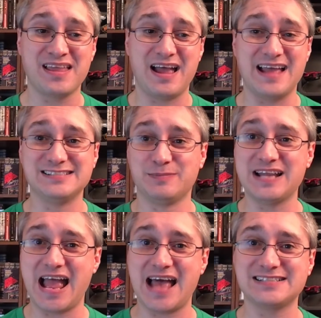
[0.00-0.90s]
I had
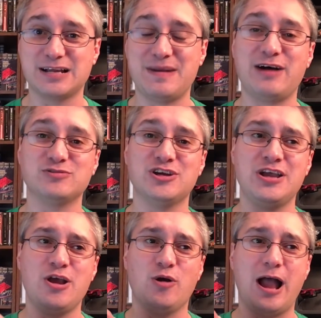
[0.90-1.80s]
somebody ask about
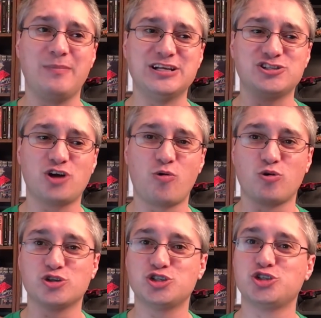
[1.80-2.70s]
how many Star
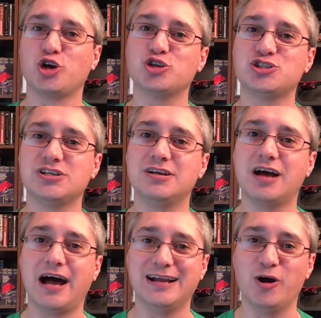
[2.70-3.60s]
Wars shirts
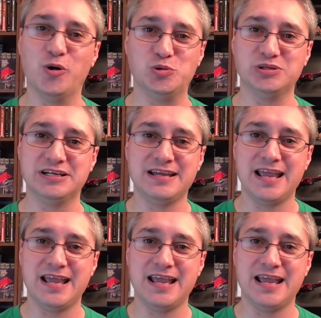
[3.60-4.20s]
I owned.